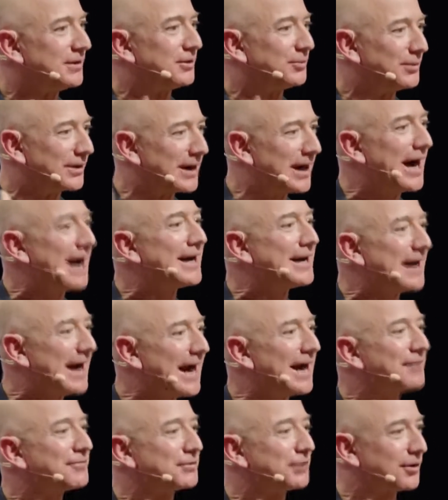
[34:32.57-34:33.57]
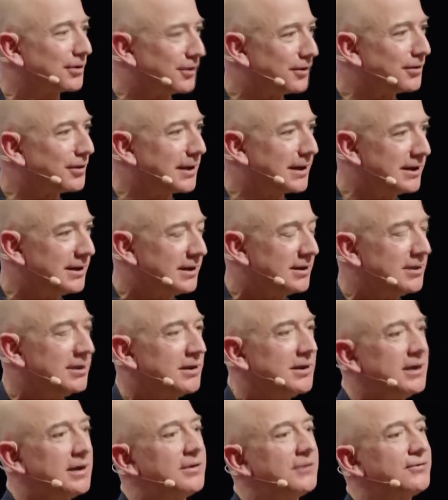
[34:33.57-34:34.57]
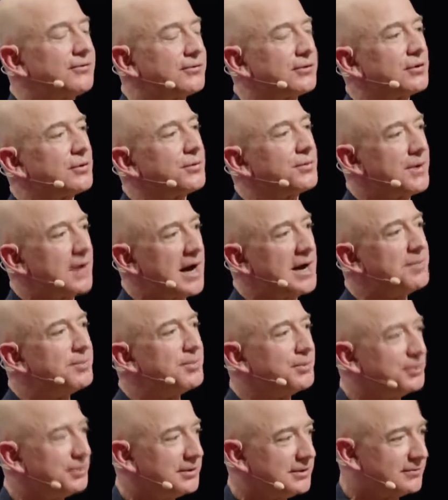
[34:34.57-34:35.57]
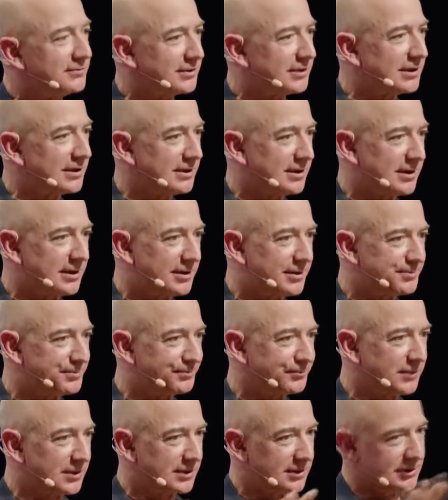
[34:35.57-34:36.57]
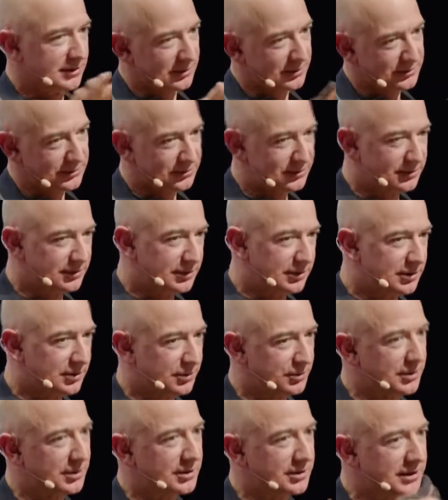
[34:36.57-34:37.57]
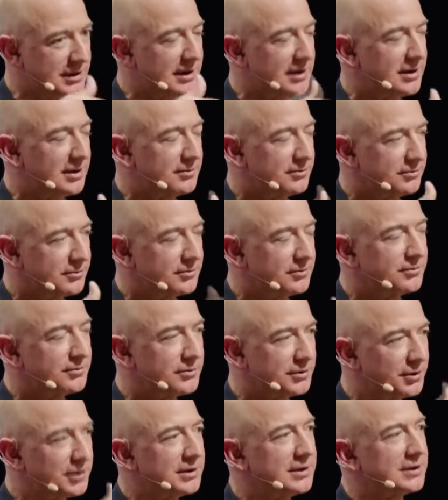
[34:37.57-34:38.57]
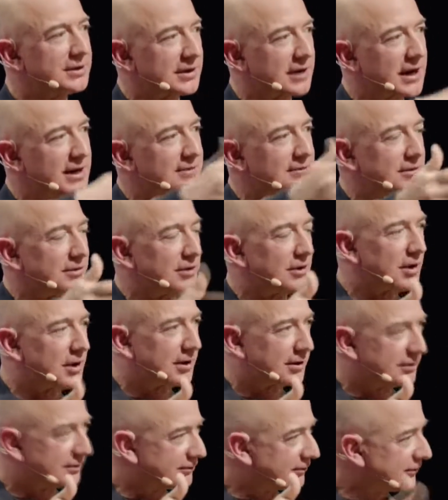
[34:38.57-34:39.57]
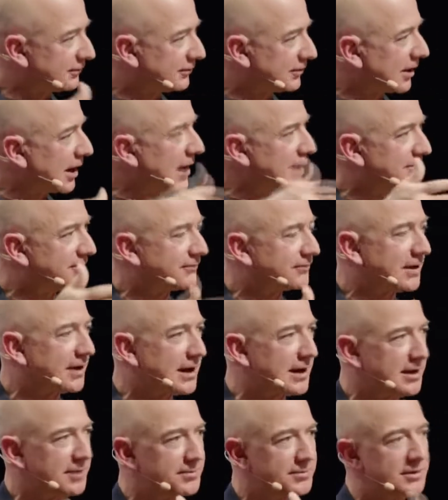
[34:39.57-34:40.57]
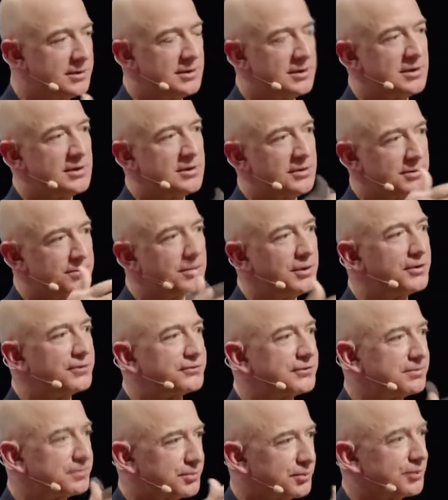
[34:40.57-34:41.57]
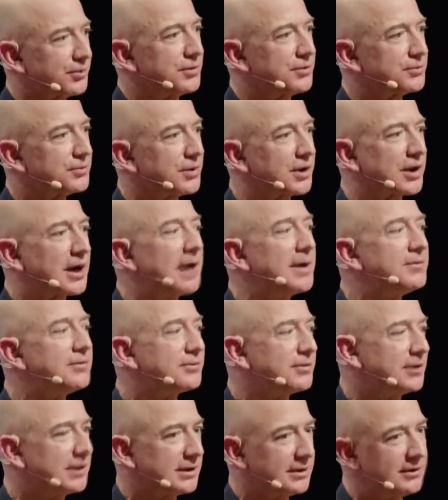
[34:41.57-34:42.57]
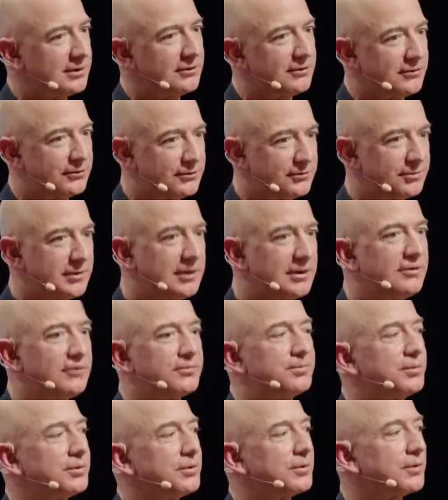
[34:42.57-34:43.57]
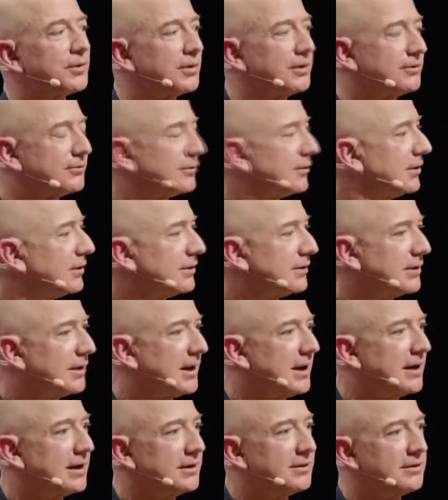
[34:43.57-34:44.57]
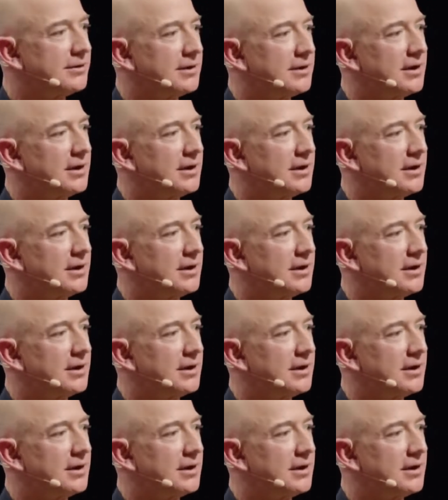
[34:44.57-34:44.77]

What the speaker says: that we kind of have to hurry. And so I believe that, that really in a kind of a long time frame, the most important work I'm doing is Blue Origin and